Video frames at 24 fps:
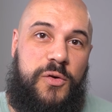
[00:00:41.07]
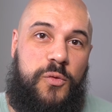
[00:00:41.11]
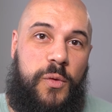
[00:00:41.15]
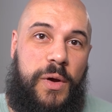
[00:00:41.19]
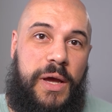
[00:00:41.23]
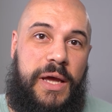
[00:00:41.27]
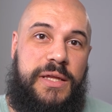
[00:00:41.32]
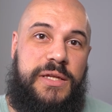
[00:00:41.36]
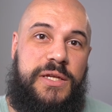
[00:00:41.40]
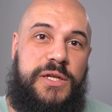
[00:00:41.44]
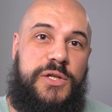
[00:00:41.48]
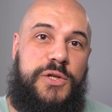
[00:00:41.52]
a
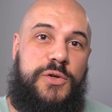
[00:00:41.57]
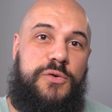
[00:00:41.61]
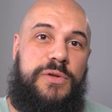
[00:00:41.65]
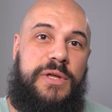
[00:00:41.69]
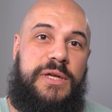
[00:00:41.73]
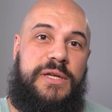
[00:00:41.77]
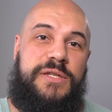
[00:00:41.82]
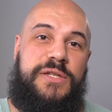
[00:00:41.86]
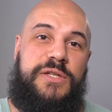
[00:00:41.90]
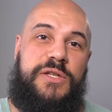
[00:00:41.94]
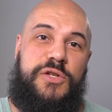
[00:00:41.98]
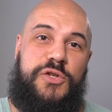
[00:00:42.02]
way to do
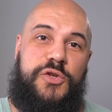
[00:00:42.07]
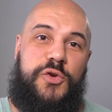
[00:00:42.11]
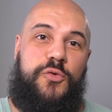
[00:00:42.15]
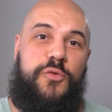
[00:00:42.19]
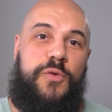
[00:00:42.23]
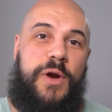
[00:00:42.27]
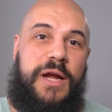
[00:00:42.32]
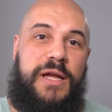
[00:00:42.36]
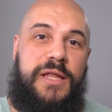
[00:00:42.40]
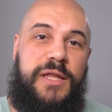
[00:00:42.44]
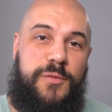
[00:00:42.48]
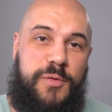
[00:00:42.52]
this
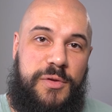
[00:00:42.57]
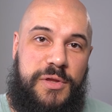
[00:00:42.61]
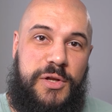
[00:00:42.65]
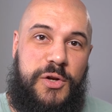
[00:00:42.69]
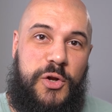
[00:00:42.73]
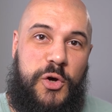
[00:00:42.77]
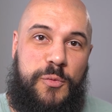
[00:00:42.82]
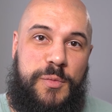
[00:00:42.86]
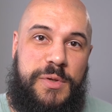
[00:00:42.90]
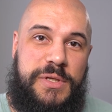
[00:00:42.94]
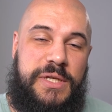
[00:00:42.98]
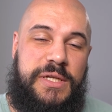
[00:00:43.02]
directly within
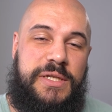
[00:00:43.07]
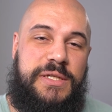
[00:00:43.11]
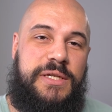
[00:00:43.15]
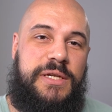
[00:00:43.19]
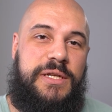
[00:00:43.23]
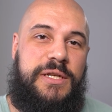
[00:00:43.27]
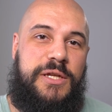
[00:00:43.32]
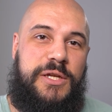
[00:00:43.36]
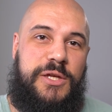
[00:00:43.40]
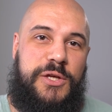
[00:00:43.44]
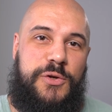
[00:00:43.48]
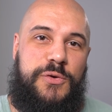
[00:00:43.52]
Home
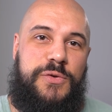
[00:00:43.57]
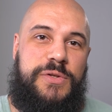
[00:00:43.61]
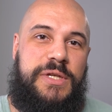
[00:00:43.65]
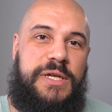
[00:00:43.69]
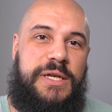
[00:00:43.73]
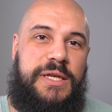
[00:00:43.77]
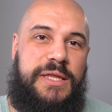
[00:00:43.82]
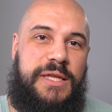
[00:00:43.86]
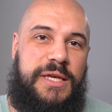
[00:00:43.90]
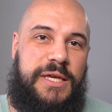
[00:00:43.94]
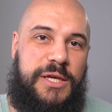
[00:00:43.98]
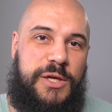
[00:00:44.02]
Assistant
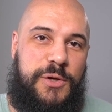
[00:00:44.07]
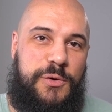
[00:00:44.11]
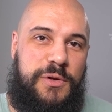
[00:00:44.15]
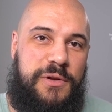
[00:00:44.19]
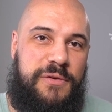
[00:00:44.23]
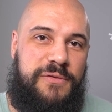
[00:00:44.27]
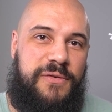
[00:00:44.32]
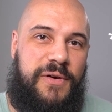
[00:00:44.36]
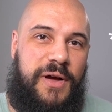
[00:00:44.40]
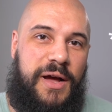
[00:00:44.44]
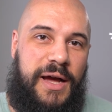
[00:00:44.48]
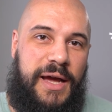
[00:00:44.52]
using the
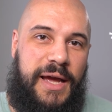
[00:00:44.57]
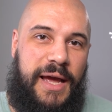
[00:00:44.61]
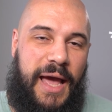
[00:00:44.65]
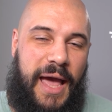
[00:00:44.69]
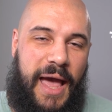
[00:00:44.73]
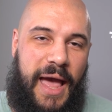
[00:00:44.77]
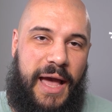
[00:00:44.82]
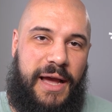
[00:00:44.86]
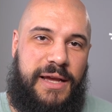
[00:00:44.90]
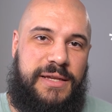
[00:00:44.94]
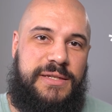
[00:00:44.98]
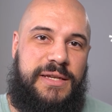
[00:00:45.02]
UniFi
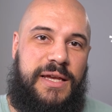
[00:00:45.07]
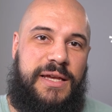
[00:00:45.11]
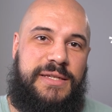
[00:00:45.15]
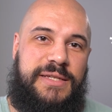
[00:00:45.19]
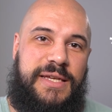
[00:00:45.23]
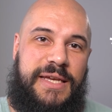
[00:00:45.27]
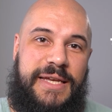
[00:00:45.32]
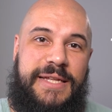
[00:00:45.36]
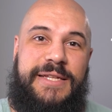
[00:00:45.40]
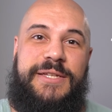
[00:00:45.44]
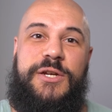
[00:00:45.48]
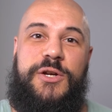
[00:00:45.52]
Access
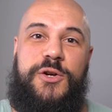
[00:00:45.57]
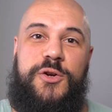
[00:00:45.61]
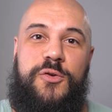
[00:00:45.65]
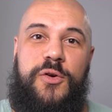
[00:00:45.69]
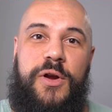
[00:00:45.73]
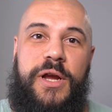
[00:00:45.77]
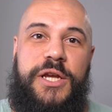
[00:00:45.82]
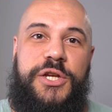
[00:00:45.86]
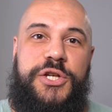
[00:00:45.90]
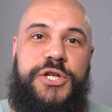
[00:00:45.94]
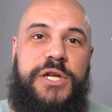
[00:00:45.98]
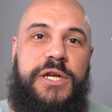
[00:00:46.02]

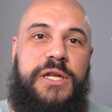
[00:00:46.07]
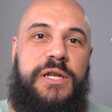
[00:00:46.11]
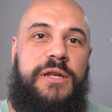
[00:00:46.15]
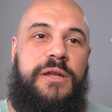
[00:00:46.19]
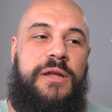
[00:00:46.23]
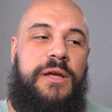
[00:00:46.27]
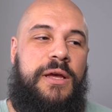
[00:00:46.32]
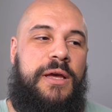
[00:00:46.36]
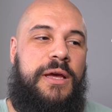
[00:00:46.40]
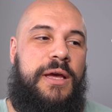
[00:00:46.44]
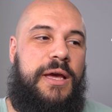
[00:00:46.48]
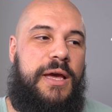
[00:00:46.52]
integration
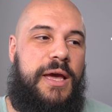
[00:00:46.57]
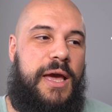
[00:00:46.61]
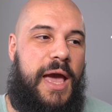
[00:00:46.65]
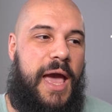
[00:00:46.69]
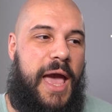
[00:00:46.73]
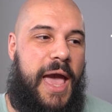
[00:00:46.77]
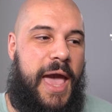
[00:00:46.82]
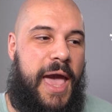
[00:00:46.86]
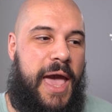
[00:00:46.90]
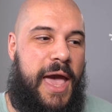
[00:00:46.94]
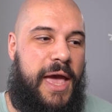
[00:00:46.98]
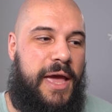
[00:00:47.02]

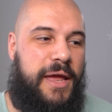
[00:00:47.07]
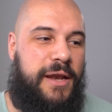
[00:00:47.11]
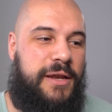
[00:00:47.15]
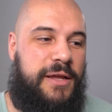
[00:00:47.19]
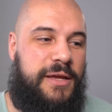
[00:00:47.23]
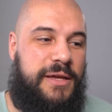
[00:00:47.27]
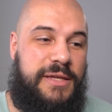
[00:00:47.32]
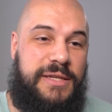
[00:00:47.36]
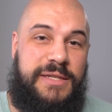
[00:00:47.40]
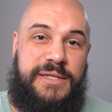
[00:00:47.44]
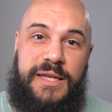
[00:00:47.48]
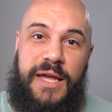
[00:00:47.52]

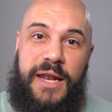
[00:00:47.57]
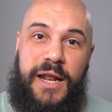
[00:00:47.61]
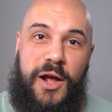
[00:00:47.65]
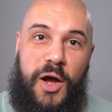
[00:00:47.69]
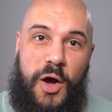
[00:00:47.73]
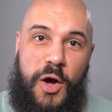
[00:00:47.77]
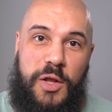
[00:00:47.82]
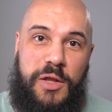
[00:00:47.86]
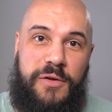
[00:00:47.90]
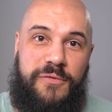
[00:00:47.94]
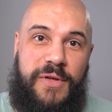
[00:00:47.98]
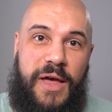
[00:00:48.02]
and setting
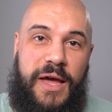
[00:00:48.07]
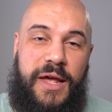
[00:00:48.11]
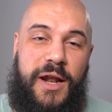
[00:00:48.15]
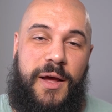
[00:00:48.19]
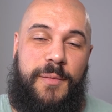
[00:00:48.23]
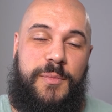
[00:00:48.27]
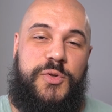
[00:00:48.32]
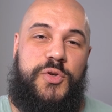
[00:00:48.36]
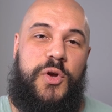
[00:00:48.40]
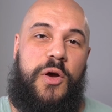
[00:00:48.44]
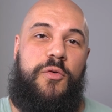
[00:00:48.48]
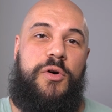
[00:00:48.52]
all of that
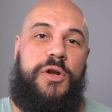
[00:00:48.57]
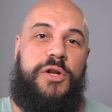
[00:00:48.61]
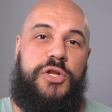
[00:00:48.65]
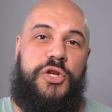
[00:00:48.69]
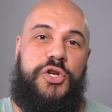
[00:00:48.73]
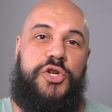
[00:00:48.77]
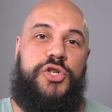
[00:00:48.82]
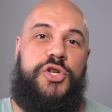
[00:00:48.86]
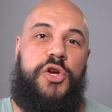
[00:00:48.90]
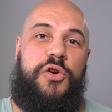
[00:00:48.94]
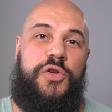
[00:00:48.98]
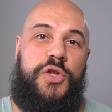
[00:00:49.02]
up. So I wanted to
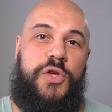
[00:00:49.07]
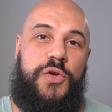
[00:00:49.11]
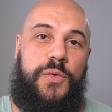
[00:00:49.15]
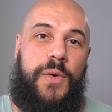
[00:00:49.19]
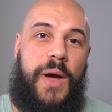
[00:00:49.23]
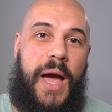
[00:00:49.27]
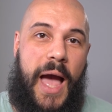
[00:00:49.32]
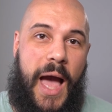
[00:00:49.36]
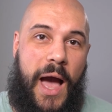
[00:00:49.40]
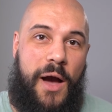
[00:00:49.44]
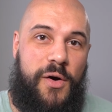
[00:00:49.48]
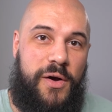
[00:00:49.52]
show you
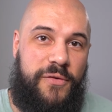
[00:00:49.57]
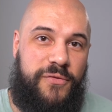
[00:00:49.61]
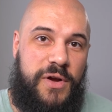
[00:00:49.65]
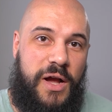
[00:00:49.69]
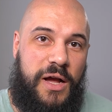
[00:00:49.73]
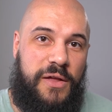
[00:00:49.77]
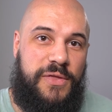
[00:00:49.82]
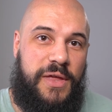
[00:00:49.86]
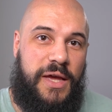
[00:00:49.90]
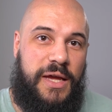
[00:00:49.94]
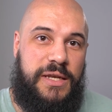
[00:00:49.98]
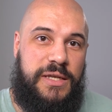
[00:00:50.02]
how I've
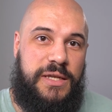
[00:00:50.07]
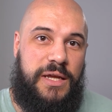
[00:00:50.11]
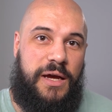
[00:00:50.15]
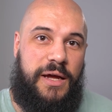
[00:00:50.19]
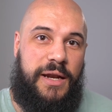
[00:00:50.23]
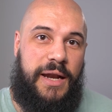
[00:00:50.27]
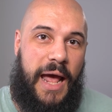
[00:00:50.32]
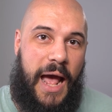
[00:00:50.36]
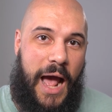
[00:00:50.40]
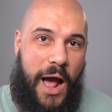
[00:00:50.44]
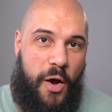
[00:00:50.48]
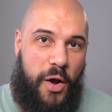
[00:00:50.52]
got that done,
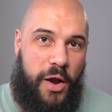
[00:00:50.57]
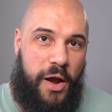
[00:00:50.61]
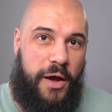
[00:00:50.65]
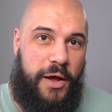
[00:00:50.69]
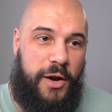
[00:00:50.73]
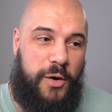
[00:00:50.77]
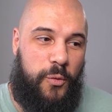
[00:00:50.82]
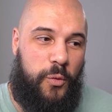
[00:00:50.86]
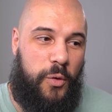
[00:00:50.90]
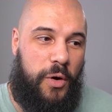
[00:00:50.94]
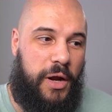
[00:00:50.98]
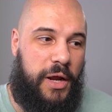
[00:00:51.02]
how I got
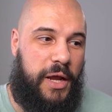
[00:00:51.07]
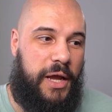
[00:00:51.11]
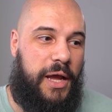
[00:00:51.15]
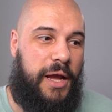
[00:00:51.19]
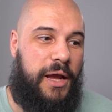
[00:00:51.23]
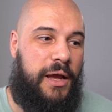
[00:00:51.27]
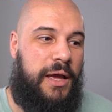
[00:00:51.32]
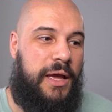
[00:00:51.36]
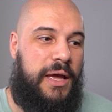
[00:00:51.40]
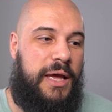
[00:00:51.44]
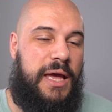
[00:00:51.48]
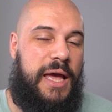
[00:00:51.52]
it
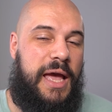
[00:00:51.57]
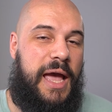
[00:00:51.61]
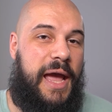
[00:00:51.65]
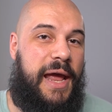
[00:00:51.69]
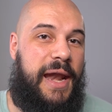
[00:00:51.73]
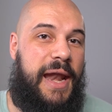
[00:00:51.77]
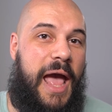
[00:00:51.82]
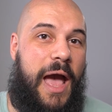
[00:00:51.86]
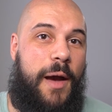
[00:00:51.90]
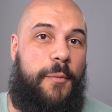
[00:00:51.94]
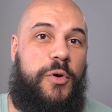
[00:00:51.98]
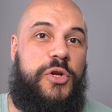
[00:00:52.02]
working, and
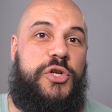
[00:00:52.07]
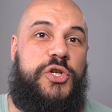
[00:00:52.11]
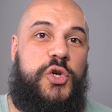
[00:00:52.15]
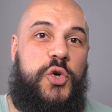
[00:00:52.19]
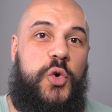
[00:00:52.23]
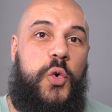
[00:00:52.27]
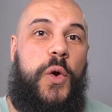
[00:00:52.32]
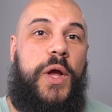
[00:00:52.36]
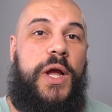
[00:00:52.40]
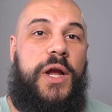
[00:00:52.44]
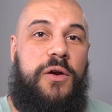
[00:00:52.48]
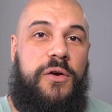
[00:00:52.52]
how much
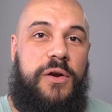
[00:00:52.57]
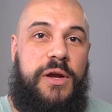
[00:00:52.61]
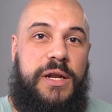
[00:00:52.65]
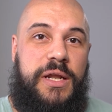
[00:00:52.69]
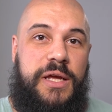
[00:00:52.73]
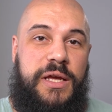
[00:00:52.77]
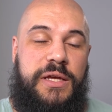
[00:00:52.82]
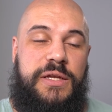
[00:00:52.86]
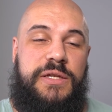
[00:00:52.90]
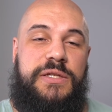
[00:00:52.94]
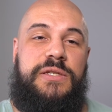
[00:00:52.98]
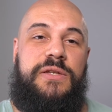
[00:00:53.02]
quicker it
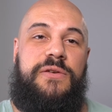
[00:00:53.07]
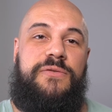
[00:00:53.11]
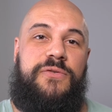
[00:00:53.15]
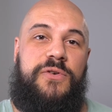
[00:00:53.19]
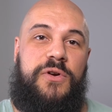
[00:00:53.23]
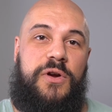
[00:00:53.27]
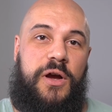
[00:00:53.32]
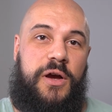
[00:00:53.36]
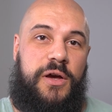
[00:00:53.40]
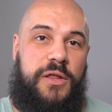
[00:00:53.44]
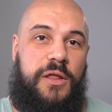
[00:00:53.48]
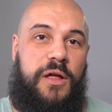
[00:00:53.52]
is
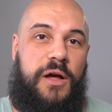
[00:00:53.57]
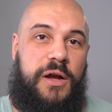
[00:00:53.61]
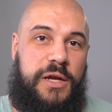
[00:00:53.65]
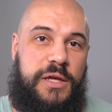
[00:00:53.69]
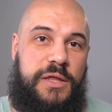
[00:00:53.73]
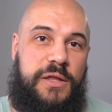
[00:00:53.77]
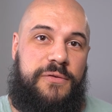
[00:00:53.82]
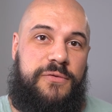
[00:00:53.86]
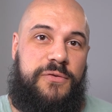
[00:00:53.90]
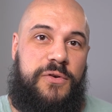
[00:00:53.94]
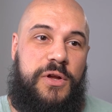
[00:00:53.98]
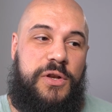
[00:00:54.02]
for unlocking
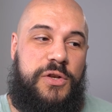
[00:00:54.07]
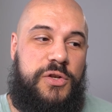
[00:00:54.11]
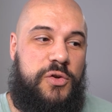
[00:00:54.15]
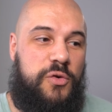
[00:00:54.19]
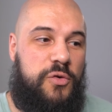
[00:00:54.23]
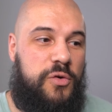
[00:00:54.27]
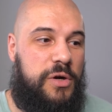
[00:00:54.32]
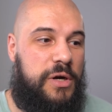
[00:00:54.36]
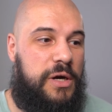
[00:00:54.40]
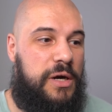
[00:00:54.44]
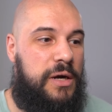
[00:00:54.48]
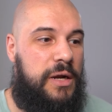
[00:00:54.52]
the front
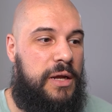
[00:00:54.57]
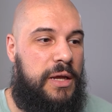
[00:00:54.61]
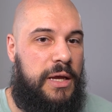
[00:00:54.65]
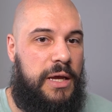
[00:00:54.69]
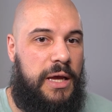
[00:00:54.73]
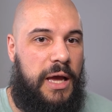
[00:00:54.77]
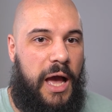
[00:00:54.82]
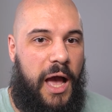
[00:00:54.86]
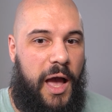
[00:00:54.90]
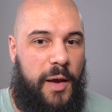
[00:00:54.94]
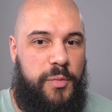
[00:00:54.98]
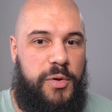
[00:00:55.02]
door.
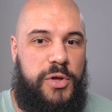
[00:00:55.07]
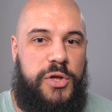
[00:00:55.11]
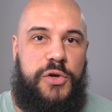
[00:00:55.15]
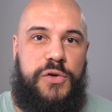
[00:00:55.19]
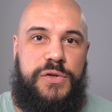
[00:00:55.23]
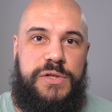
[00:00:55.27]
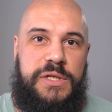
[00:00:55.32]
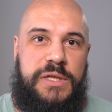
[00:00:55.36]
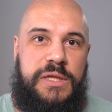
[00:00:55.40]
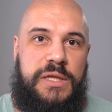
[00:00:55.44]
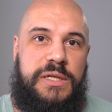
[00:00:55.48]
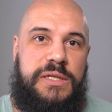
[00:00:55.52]
I've been
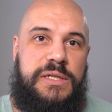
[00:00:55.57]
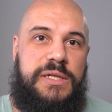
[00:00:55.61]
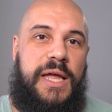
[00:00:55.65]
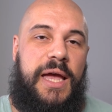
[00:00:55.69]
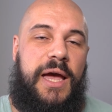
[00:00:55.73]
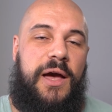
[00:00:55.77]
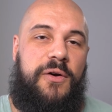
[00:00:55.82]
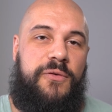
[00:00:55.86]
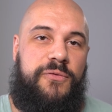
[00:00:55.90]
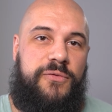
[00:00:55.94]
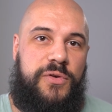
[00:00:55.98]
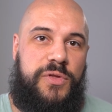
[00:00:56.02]
using this
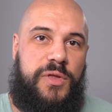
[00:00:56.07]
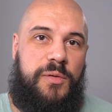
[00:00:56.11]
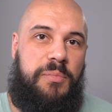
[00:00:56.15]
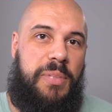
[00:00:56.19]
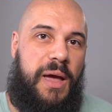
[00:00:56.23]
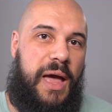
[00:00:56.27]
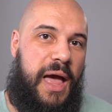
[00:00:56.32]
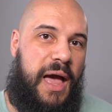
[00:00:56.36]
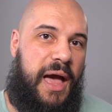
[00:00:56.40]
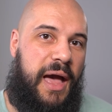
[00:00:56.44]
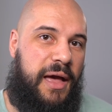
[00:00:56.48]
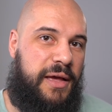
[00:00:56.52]
now for the
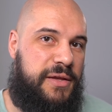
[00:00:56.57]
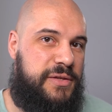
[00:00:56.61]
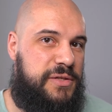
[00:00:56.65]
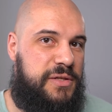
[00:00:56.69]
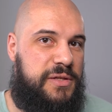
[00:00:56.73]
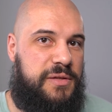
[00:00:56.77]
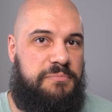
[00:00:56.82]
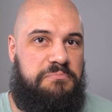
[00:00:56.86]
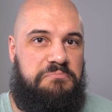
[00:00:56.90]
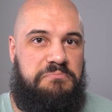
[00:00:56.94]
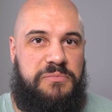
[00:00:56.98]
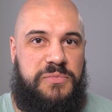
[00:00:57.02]

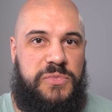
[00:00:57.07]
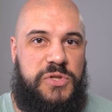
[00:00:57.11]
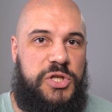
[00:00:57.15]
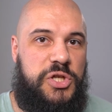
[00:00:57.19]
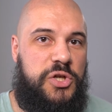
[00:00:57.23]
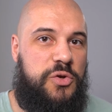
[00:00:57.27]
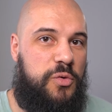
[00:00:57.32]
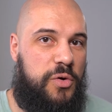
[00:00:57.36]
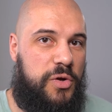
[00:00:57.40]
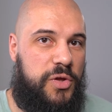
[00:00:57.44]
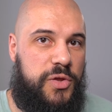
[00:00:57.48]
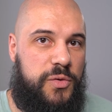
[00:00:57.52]
past
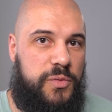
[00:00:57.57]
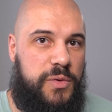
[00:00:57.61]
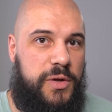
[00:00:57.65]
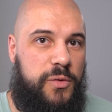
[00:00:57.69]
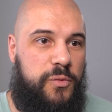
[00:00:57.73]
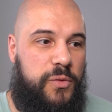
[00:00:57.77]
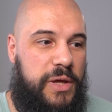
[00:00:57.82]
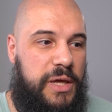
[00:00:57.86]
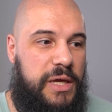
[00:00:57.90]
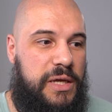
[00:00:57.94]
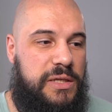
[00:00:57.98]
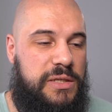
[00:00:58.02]
2 or 3
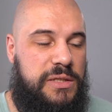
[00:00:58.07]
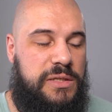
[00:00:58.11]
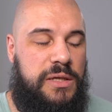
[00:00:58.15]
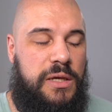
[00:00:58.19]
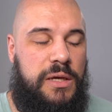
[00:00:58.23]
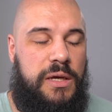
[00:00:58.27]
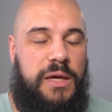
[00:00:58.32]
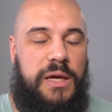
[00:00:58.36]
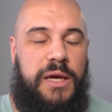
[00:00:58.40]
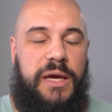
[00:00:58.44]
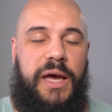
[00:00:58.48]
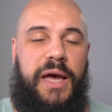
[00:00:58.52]
weeks,
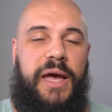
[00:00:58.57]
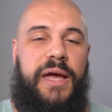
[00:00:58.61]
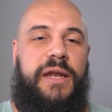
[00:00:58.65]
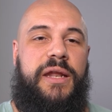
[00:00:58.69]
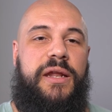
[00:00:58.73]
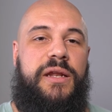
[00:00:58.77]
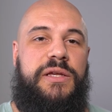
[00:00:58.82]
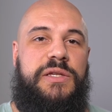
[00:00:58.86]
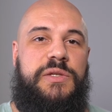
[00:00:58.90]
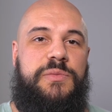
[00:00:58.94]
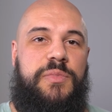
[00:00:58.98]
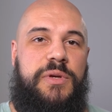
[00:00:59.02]
and it
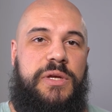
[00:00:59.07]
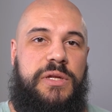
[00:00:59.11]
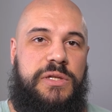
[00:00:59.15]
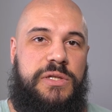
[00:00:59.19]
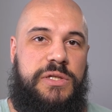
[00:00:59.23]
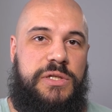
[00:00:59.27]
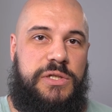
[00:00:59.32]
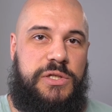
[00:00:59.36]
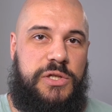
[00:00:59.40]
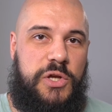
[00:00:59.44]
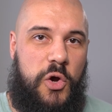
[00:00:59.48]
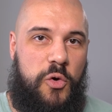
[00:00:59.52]
has been
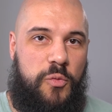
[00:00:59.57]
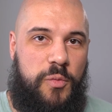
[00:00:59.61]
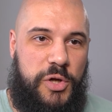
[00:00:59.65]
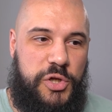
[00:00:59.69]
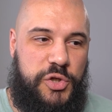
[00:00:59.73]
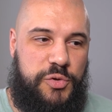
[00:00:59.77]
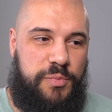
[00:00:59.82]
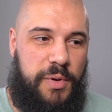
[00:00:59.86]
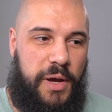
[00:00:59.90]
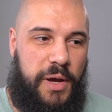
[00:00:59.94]
so much